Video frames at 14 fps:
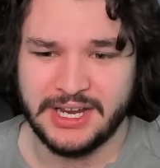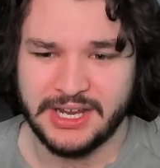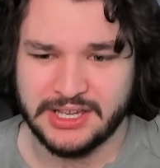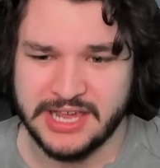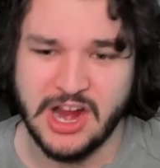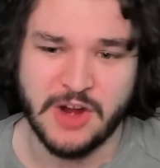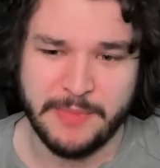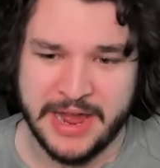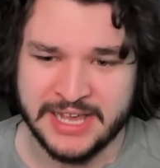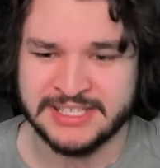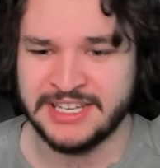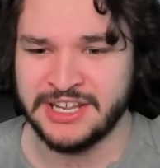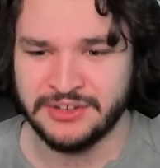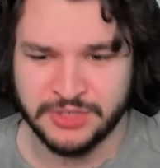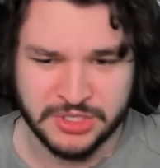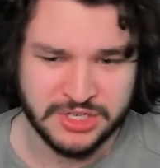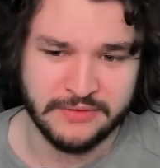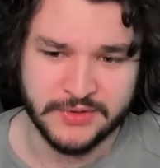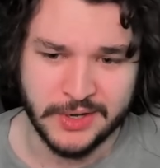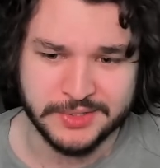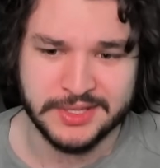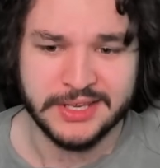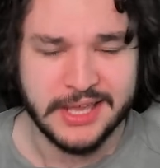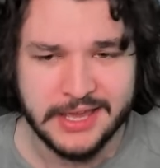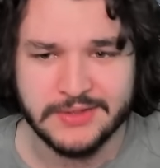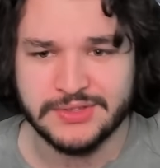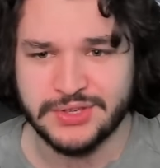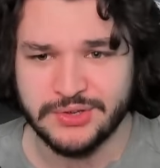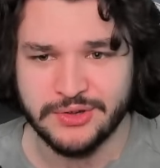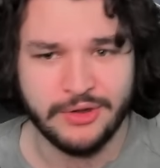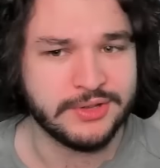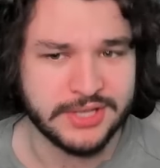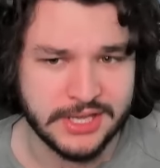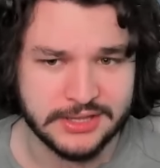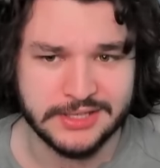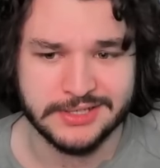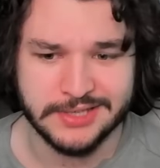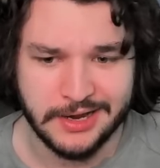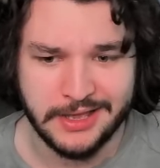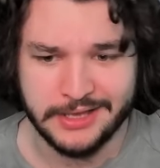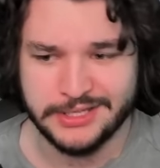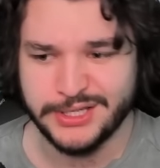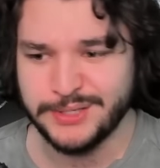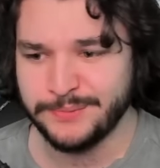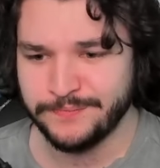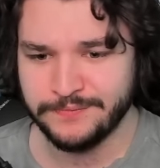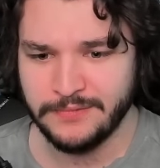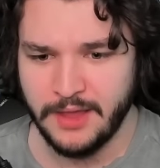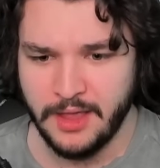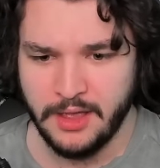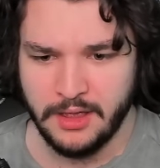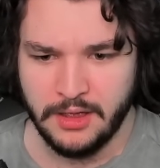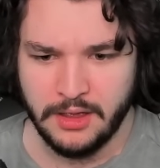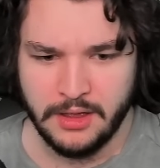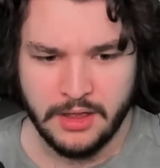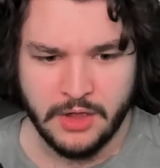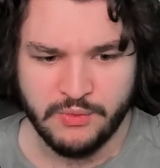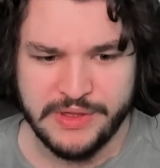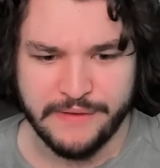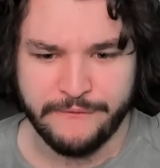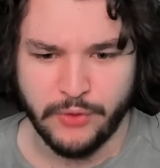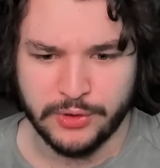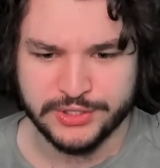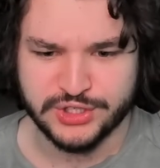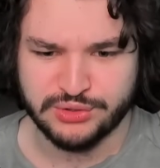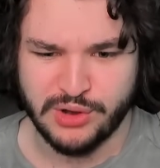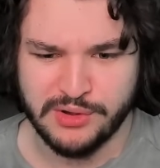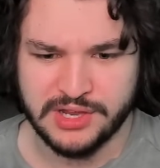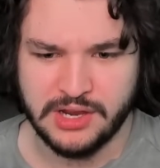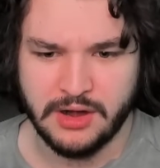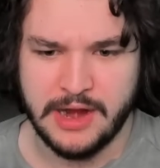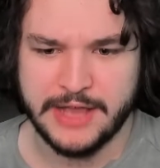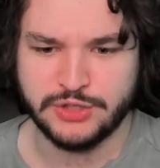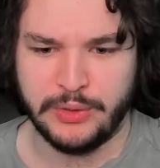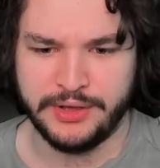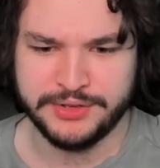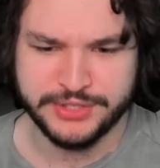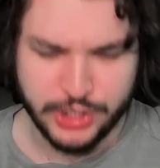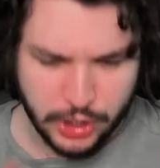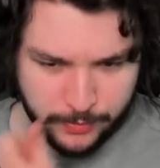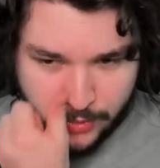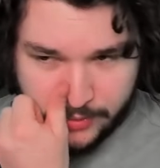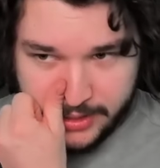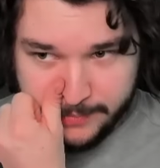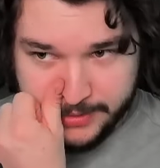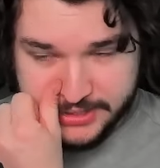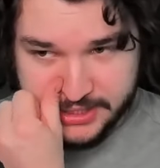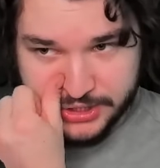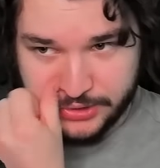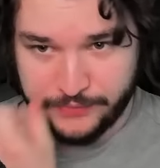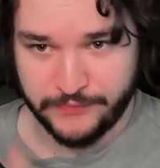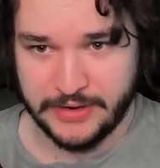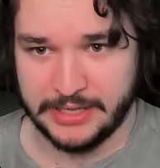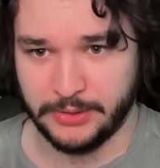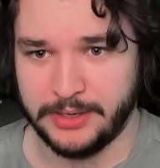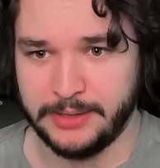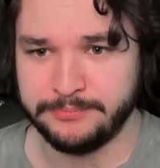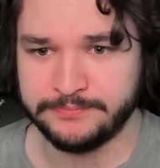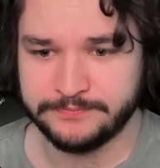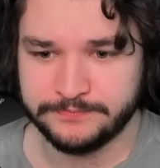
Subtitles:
Karabasting should have chosen the K2 to hit the Zuckuss. We have a Force Throw here, as well as an Obi-Wan potential follow-up.